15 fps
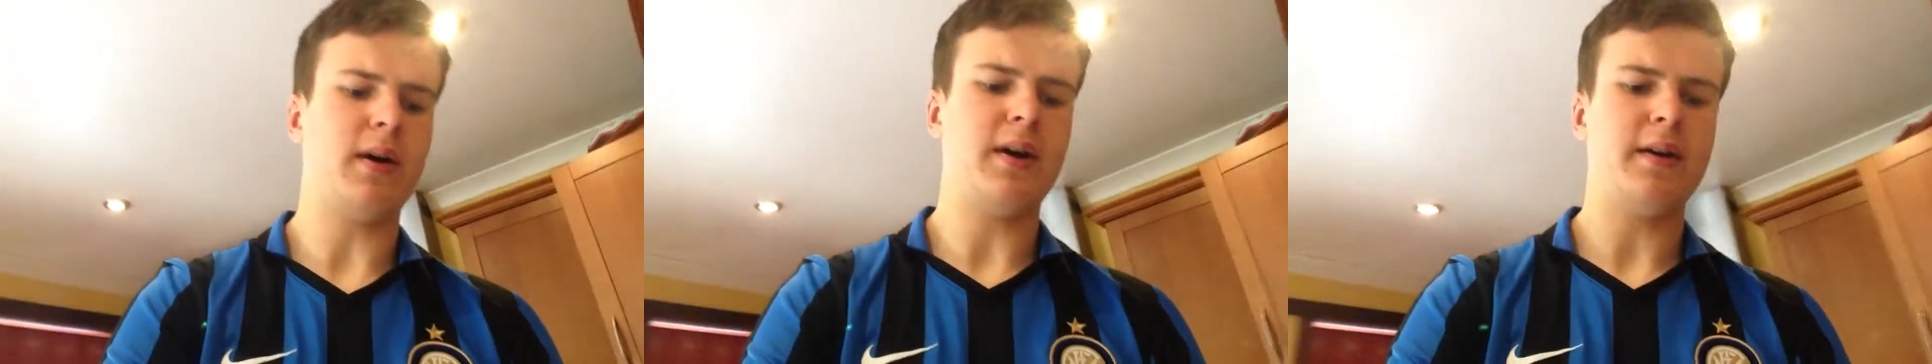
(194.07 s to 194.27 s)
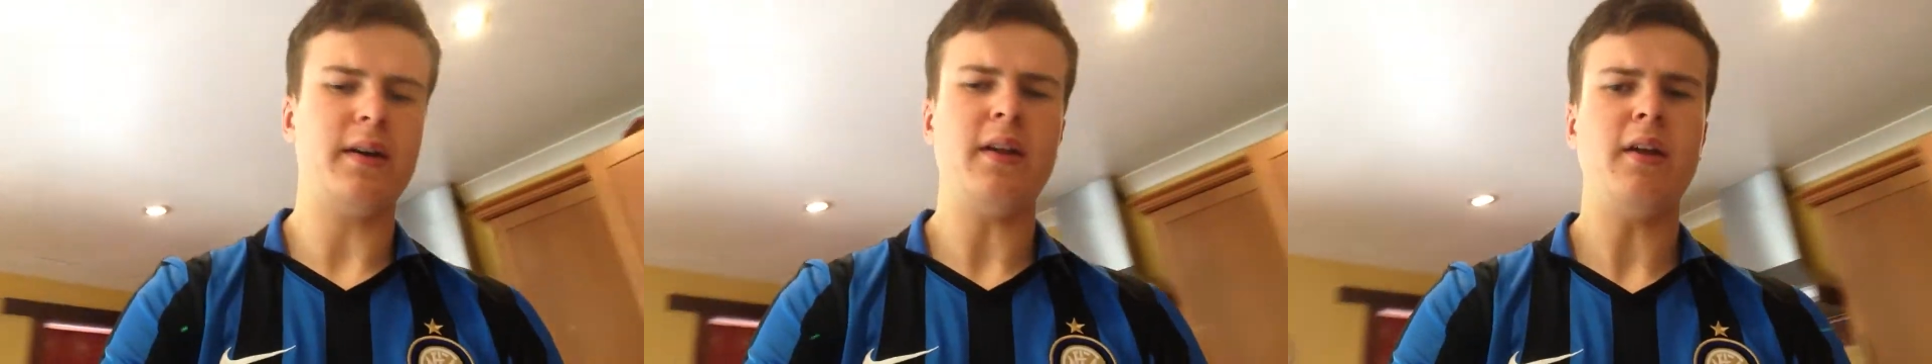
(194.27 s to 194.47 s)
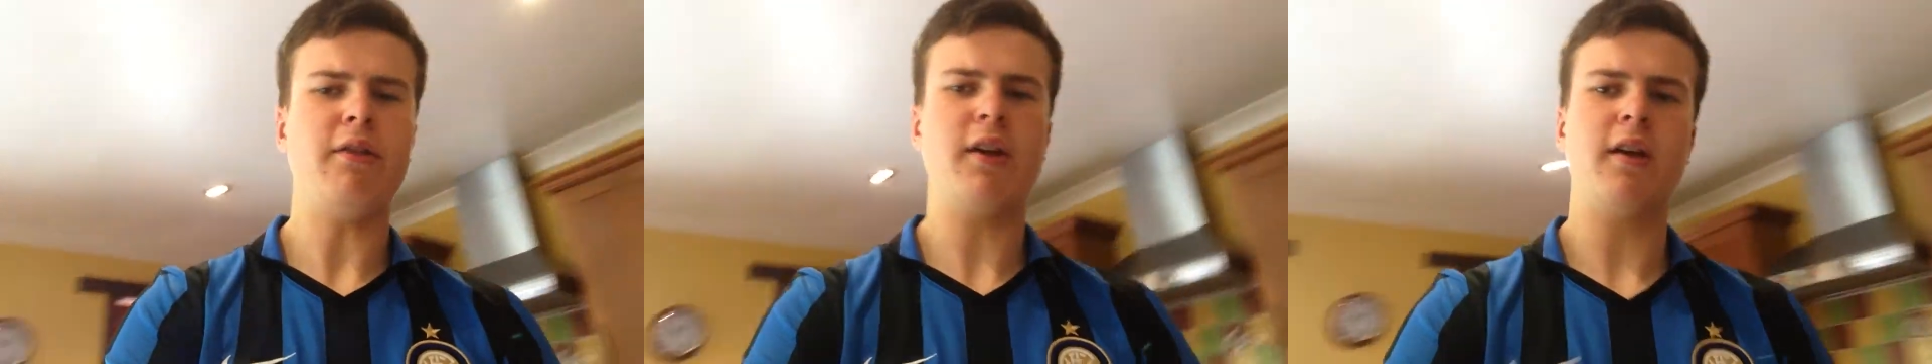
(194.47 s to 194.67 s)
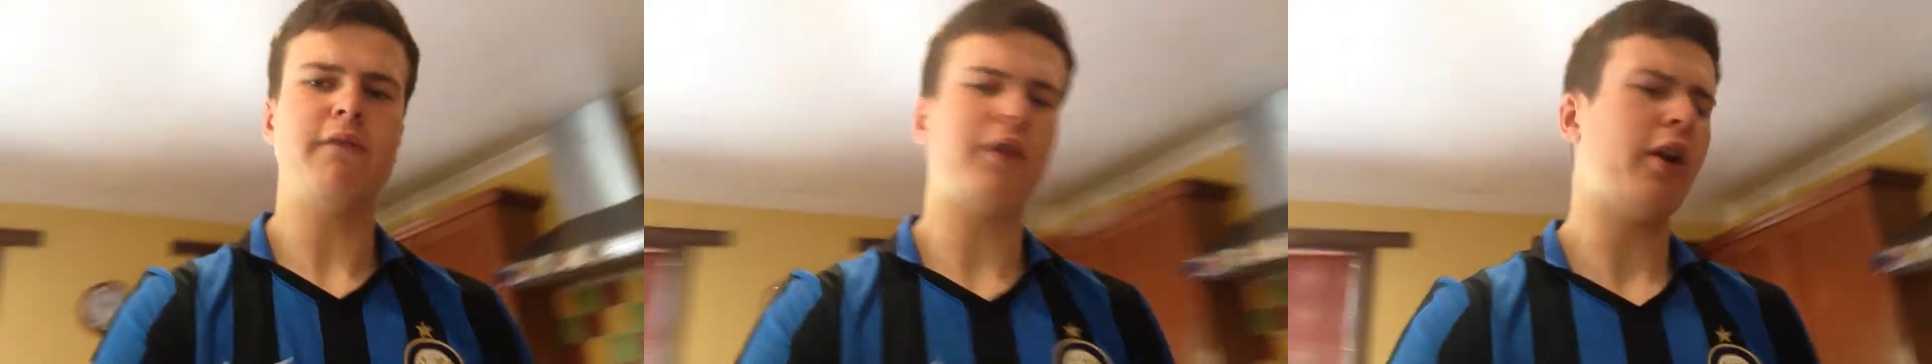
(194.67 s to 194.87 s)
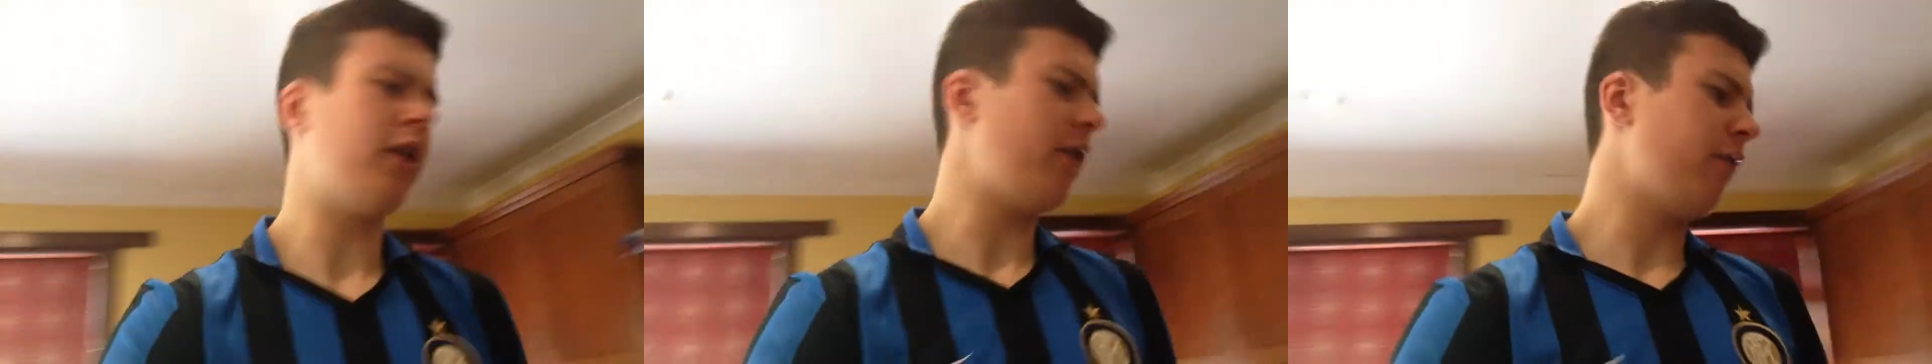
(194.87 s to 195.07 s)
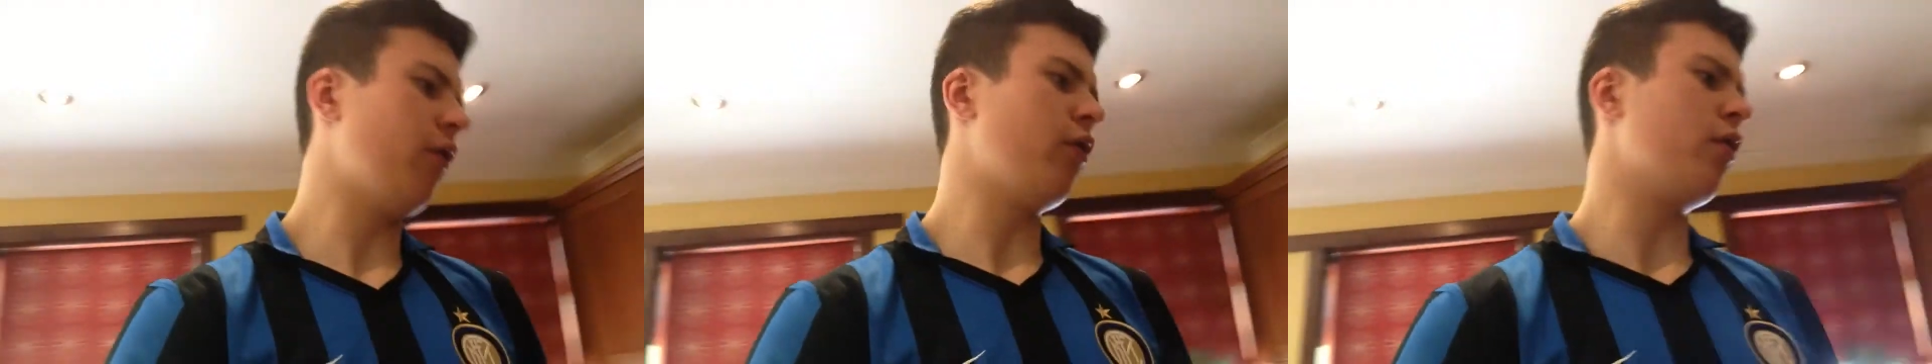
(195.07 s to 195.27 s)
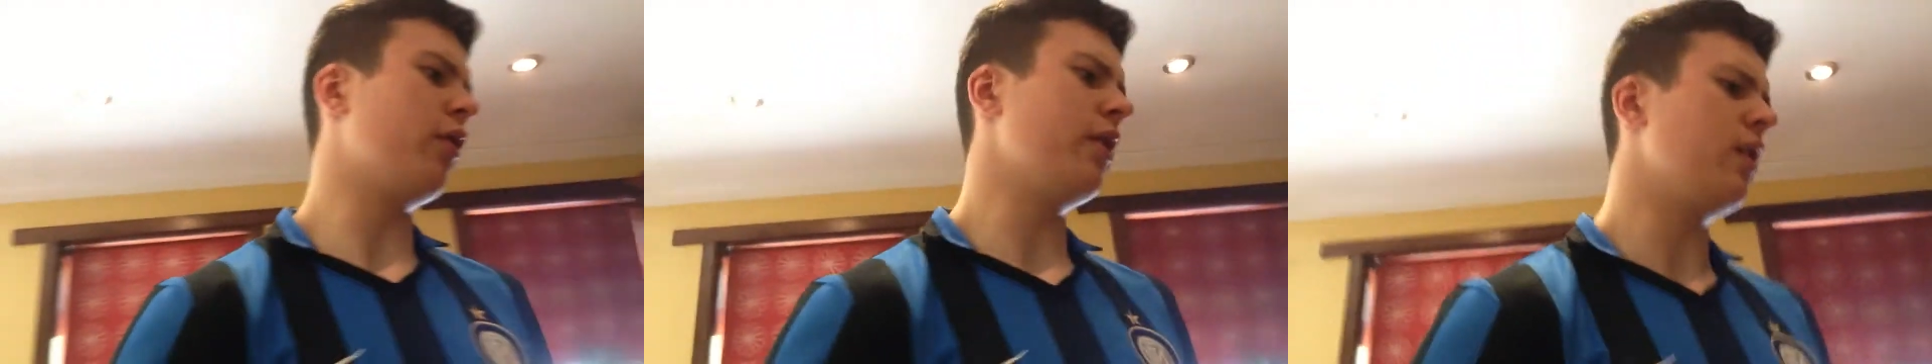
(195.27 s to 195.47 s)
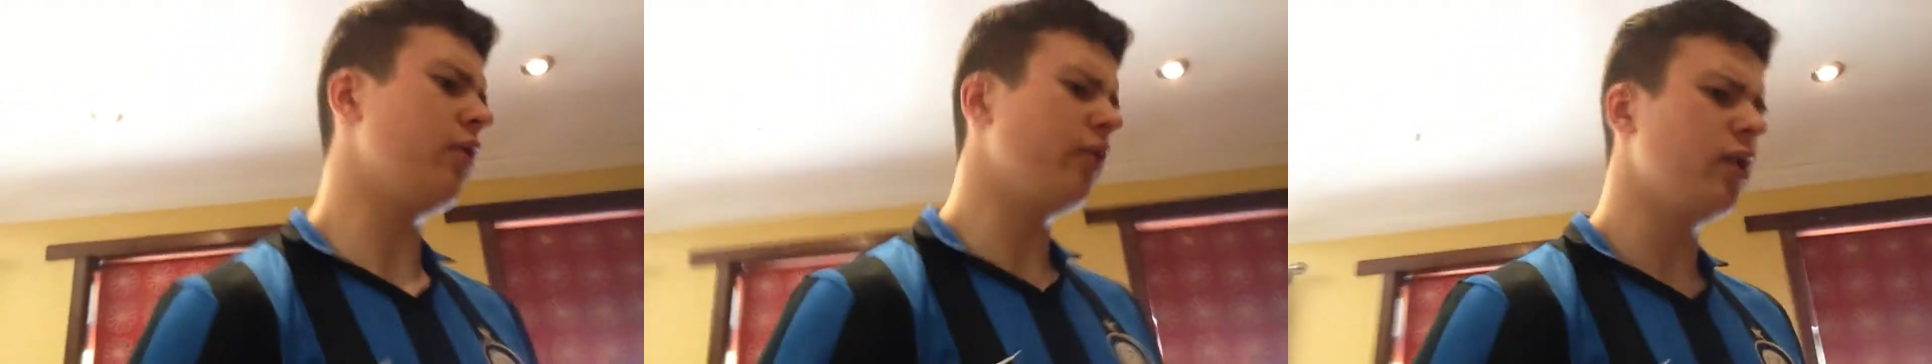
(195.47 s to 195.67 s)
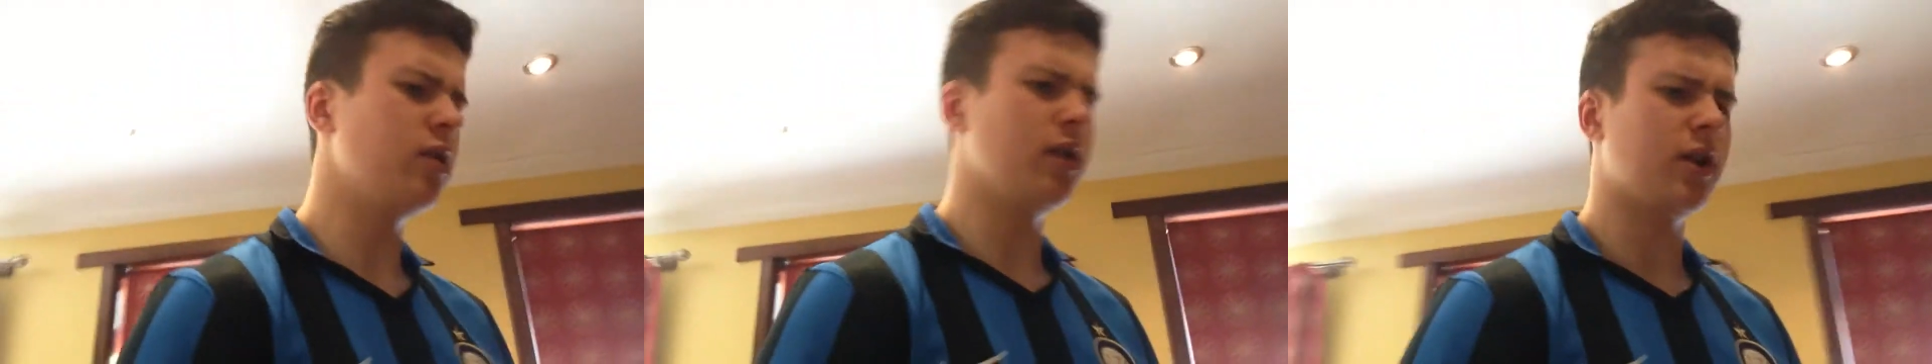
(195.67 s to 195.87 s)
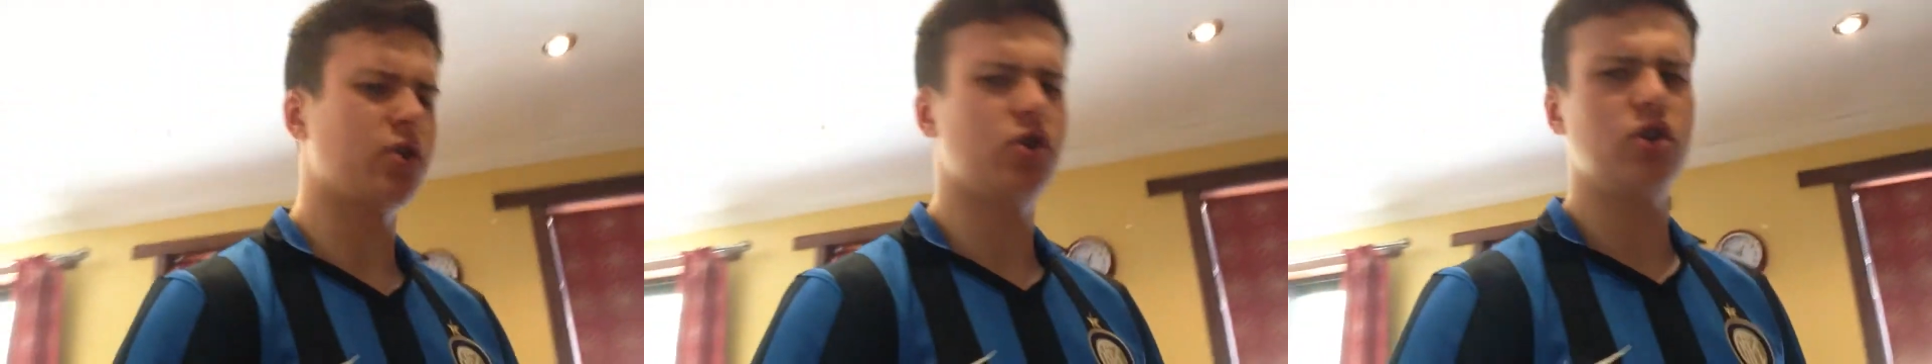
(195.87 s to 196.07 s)
I think I've done that before and I really
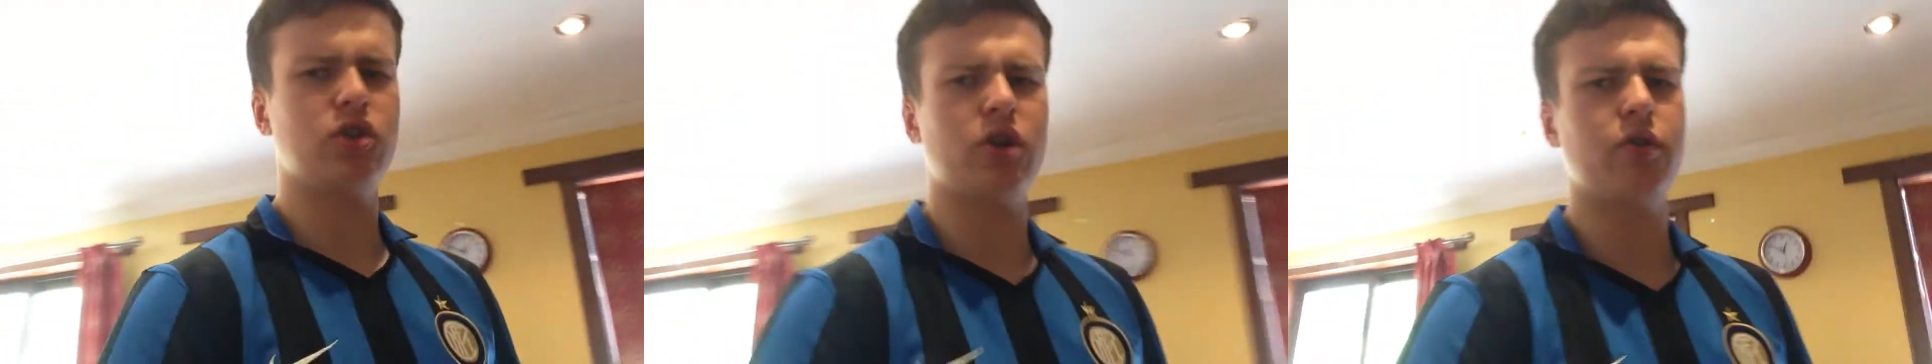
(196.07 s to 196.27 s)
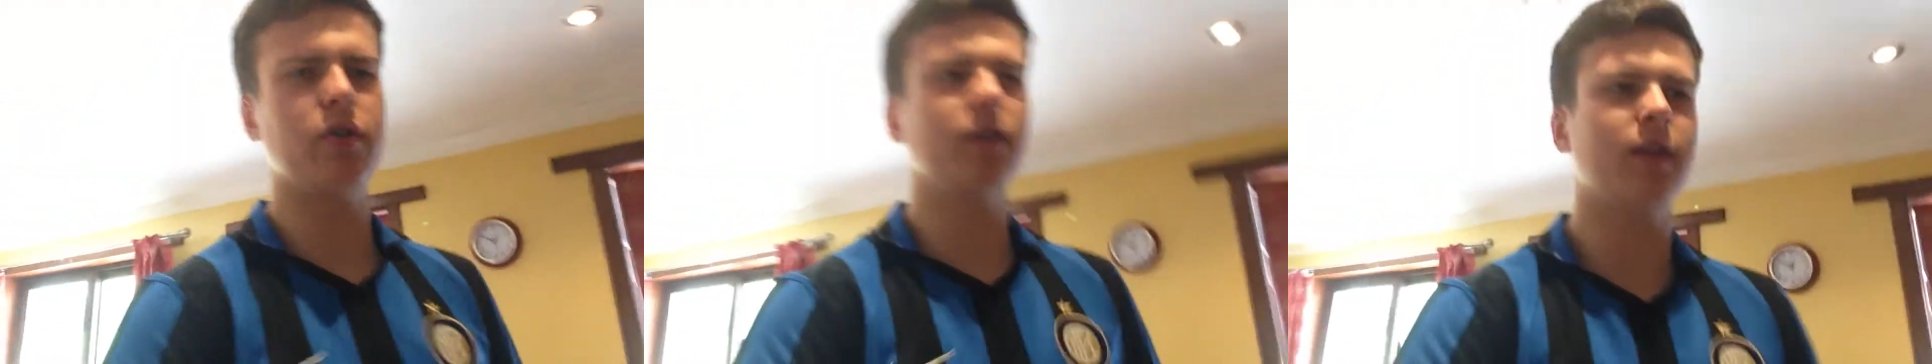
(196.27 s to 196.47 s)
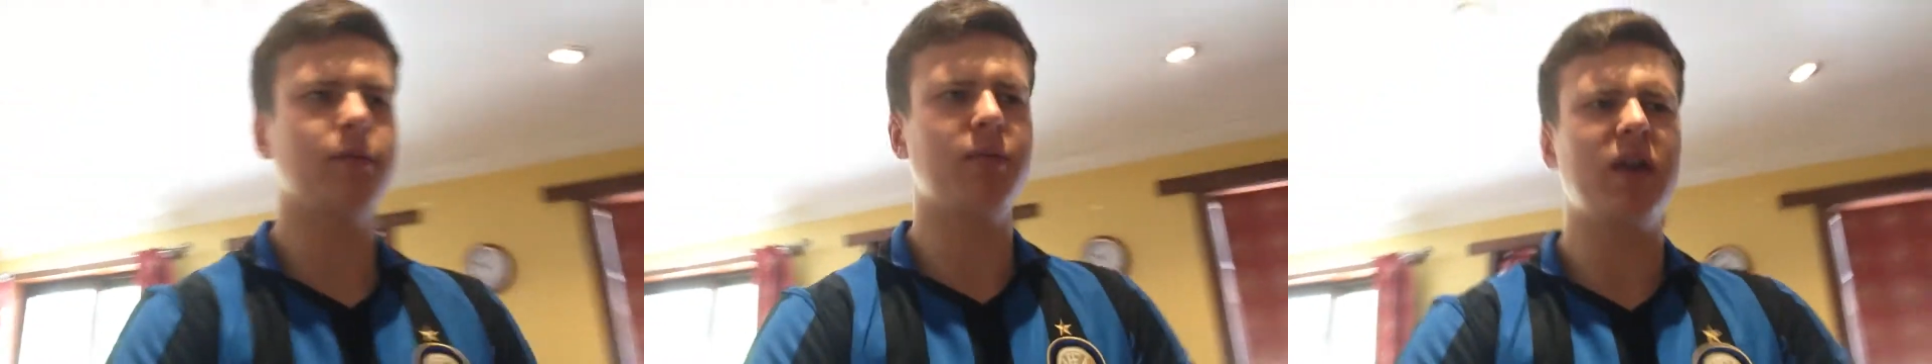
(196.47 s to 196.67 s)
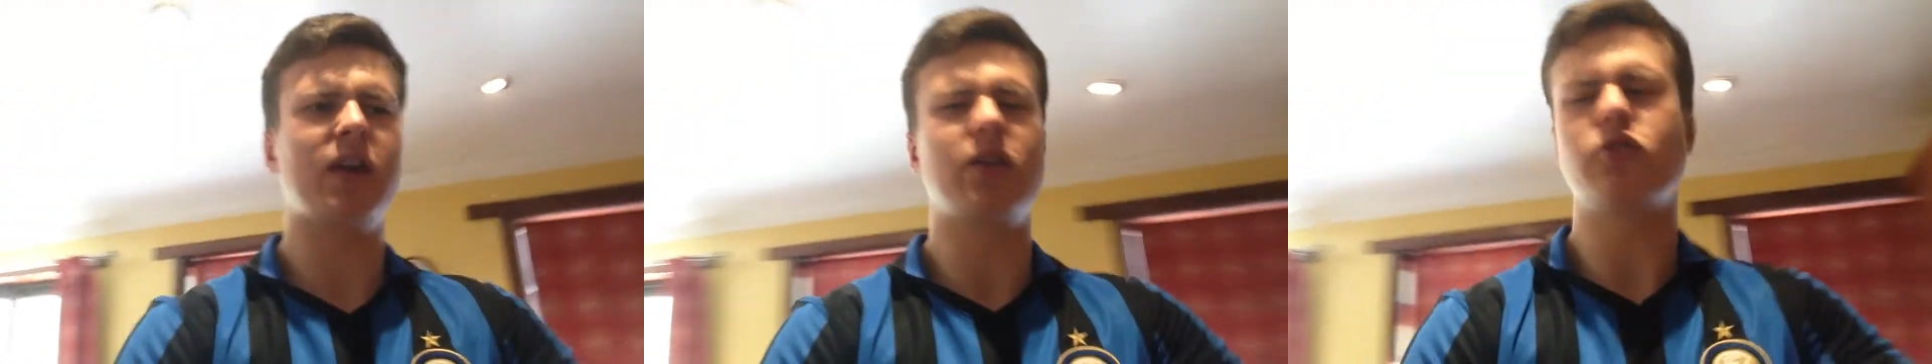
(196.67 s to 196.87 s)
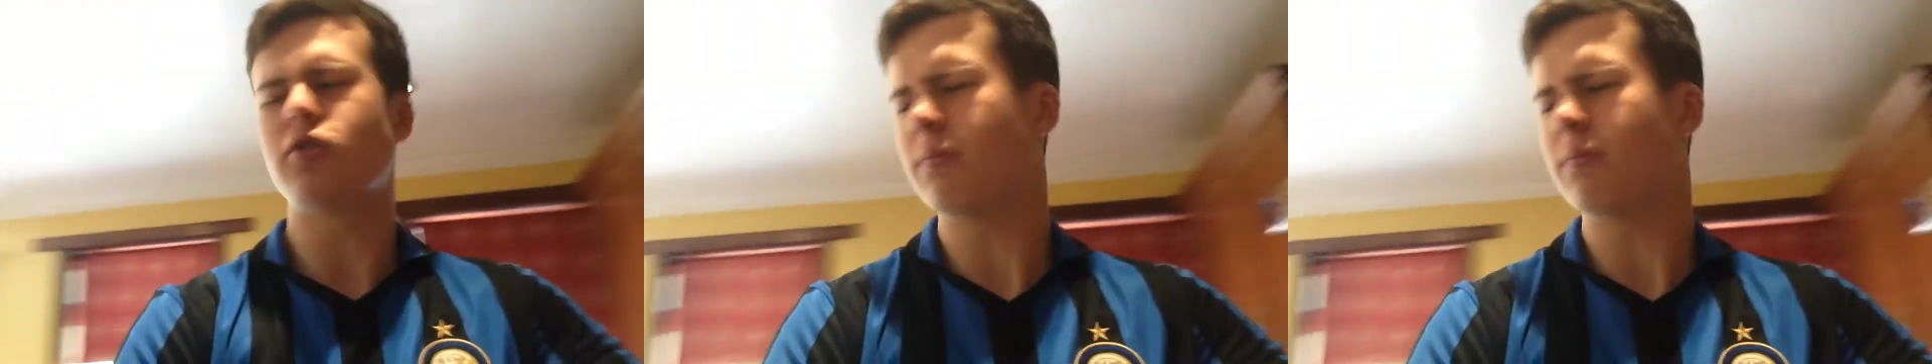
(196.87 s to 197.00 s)
like cheese and I really like bacon.